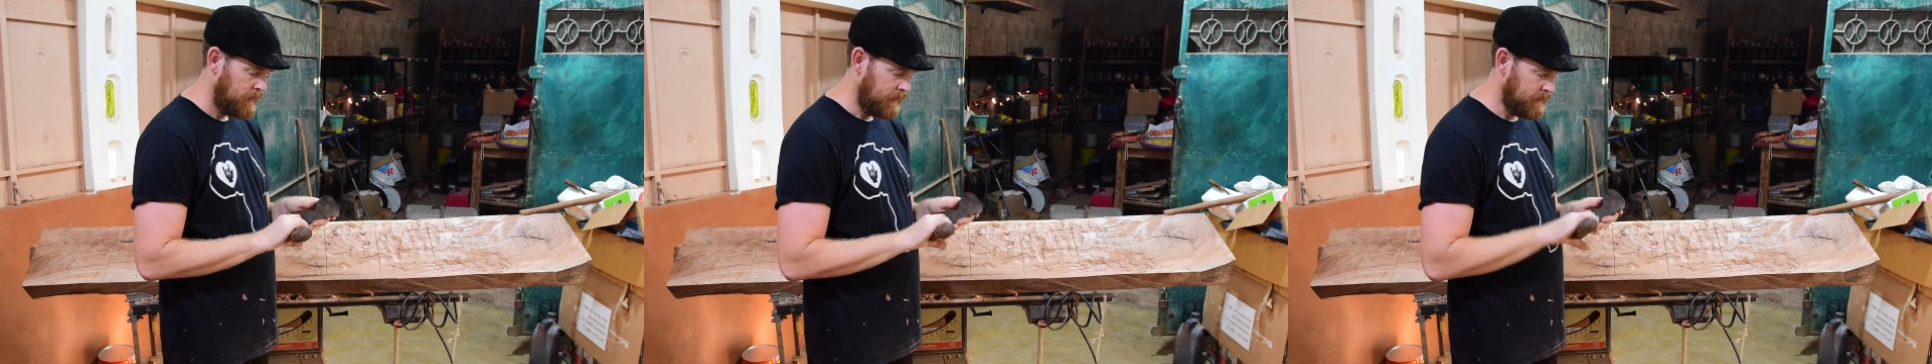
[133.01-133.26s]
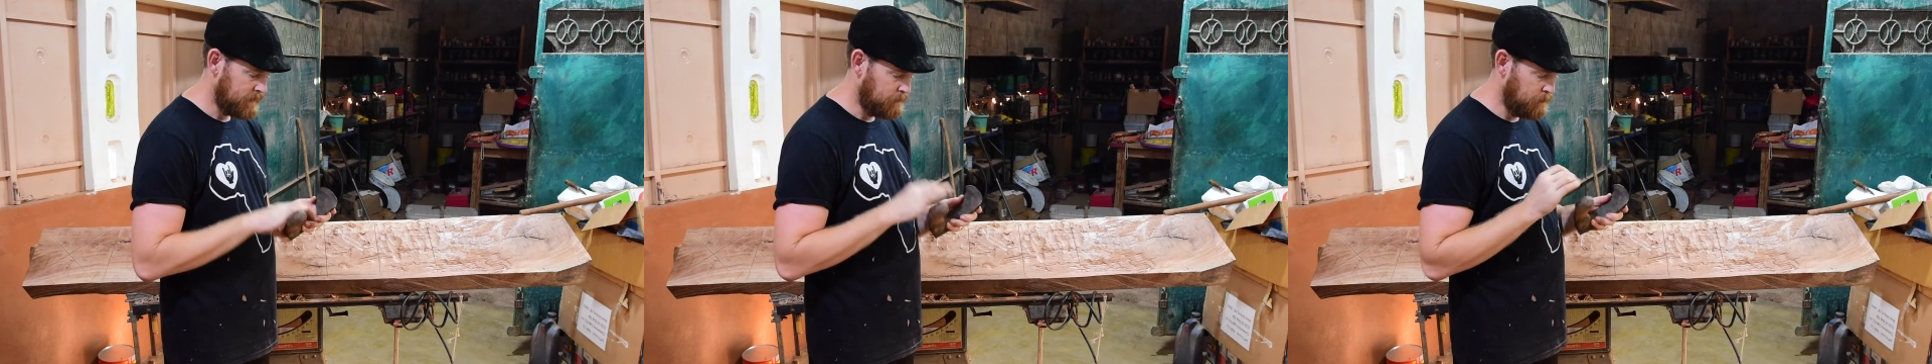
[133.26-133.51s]

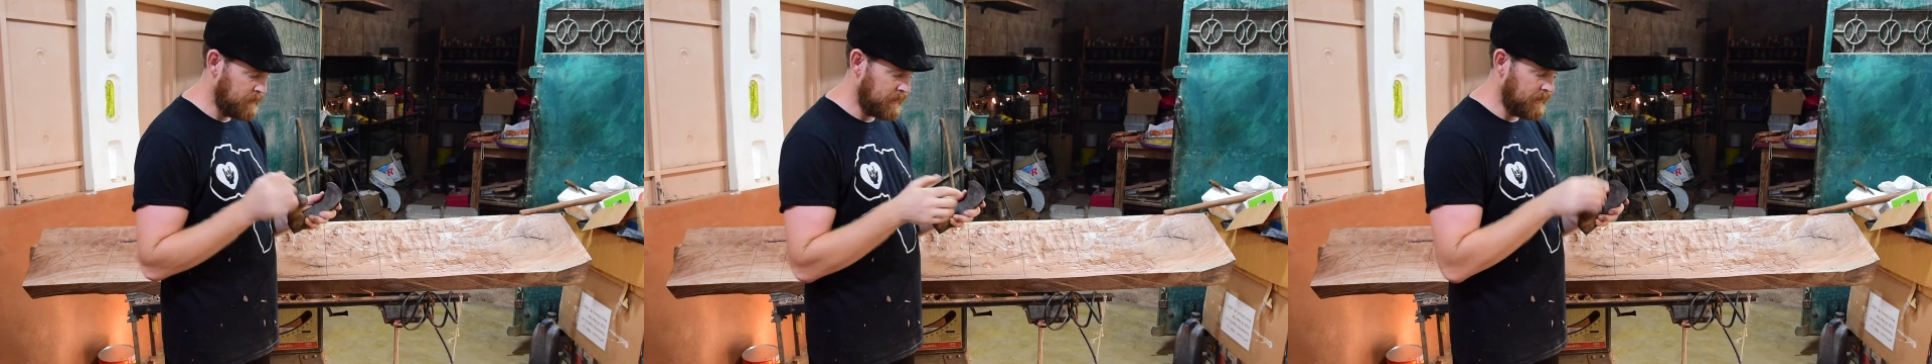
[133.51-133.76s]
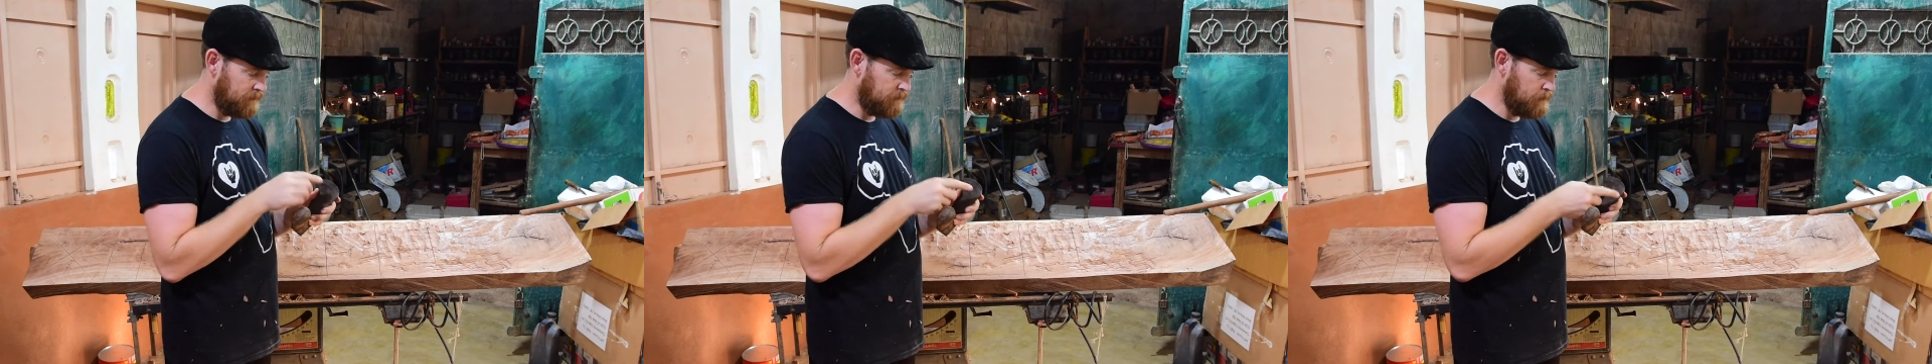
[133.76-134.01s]
And it's a big
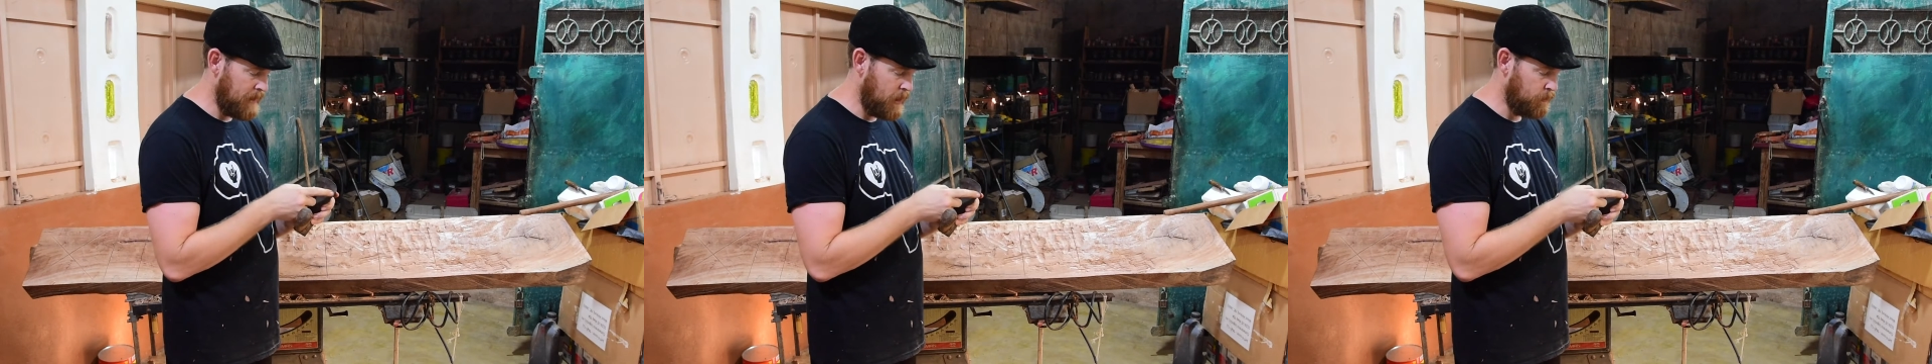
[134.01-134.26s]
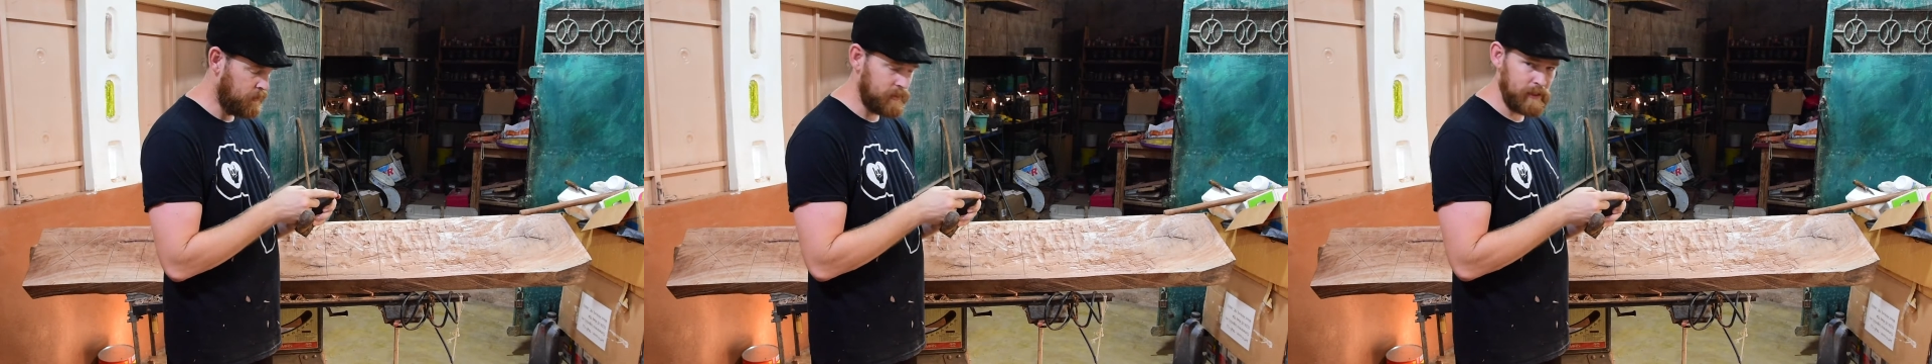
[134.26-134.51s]
enough
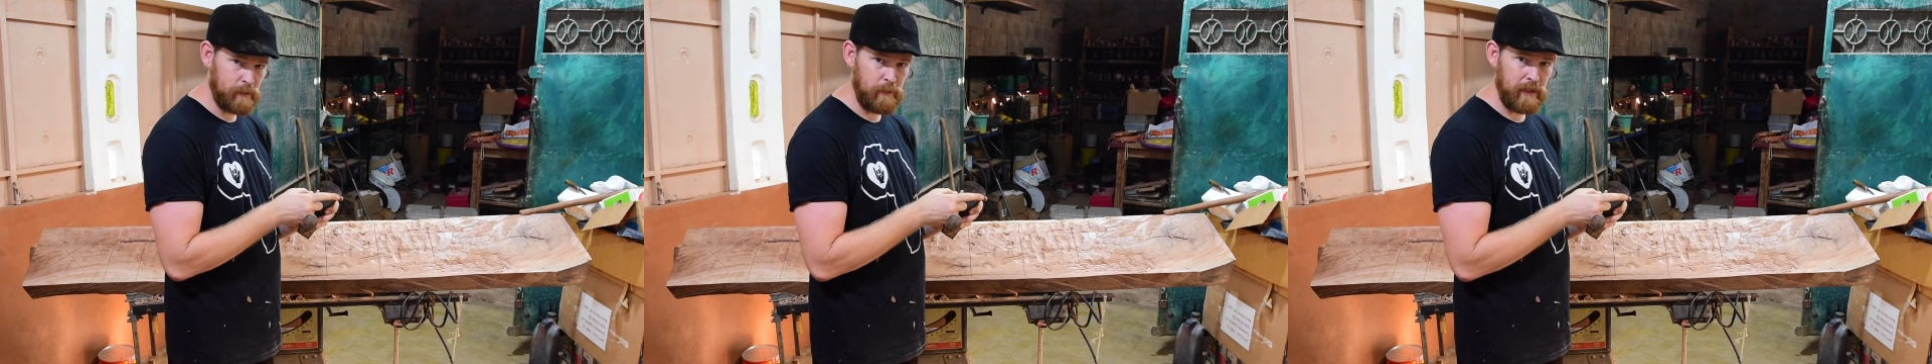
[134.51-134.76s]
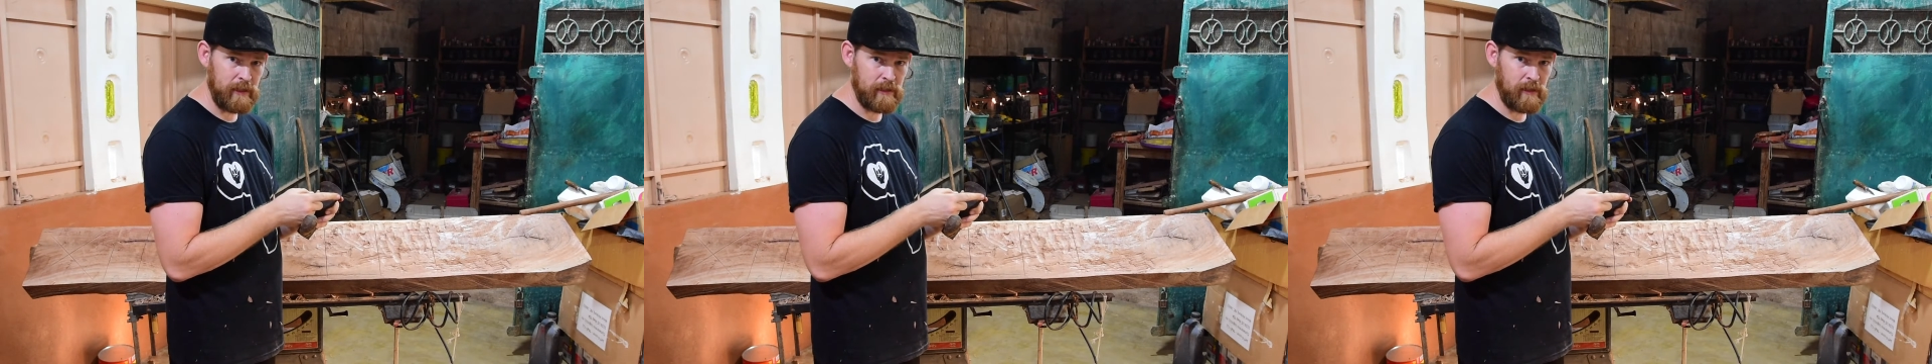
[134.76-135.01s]
mouth, it's as
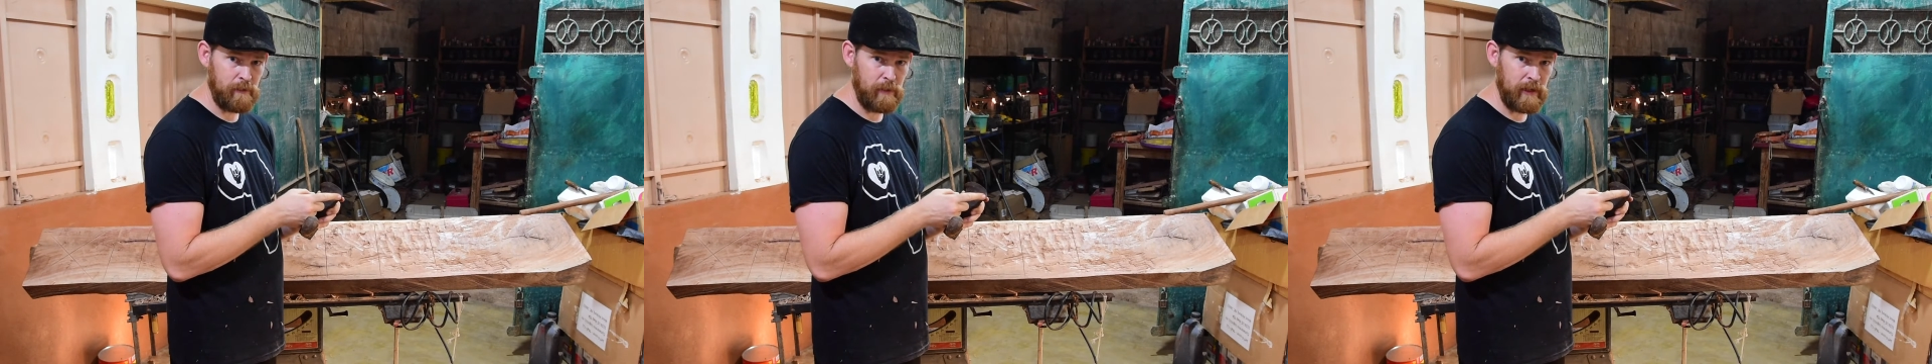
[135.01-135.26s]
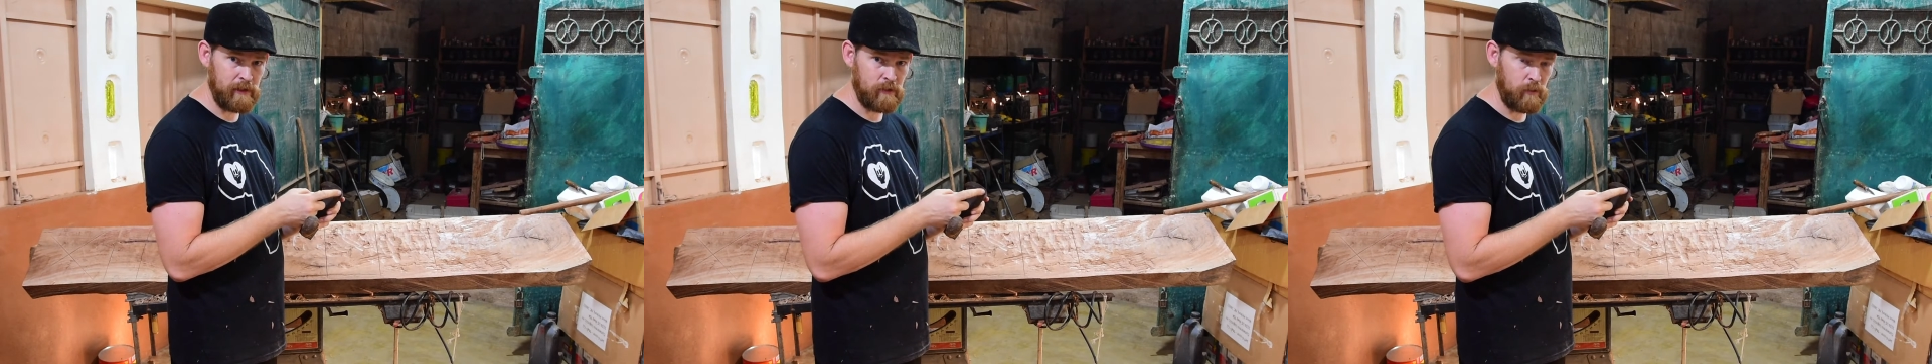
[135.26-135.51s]
big as the
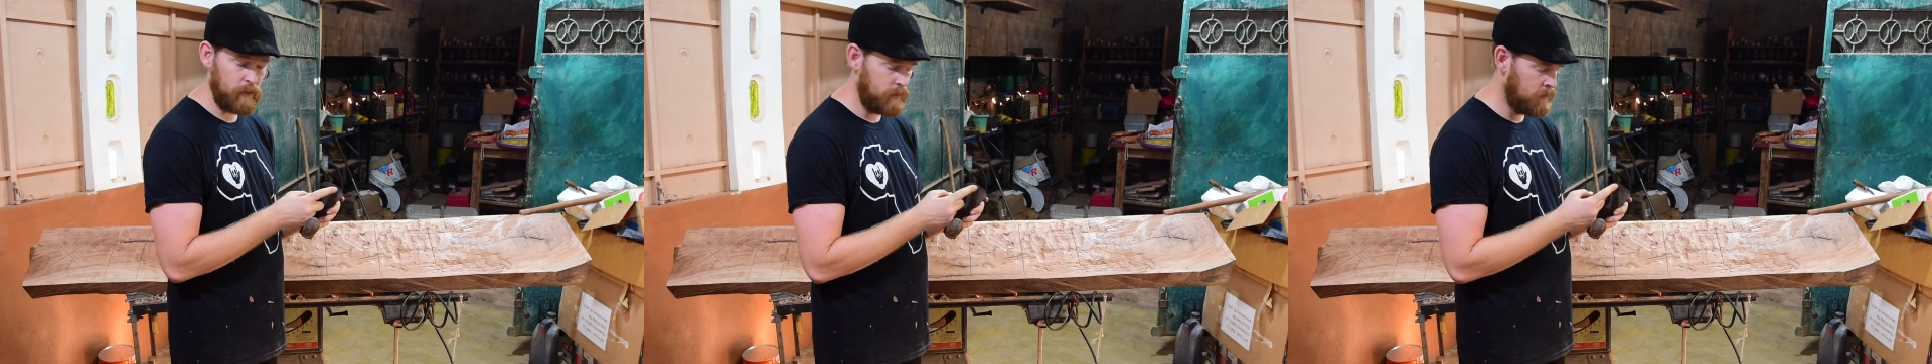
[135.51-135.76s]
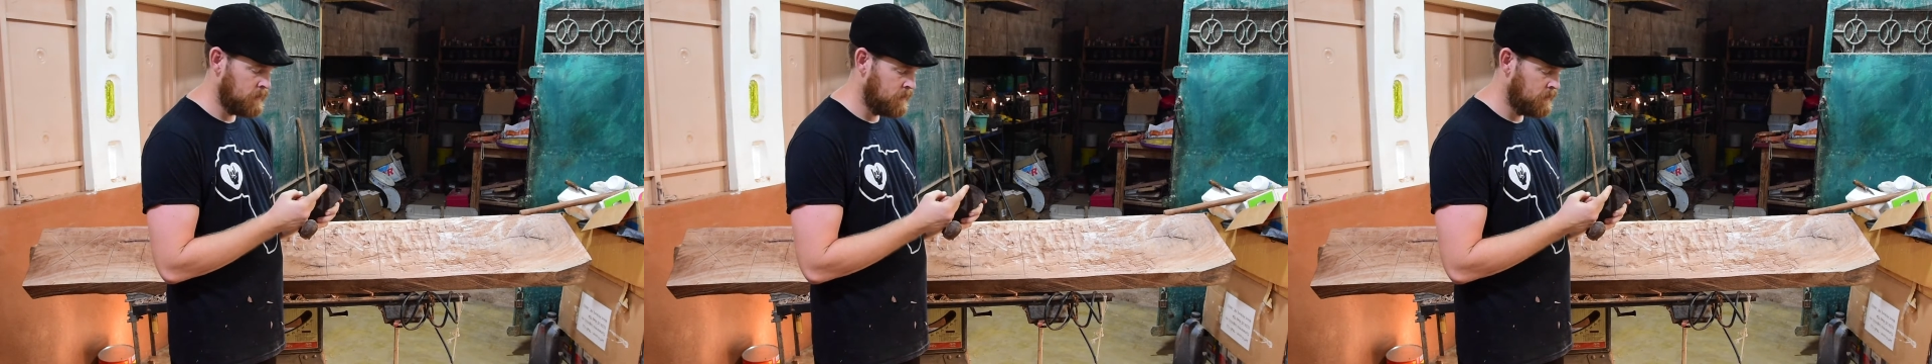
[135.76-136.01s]
biggest one.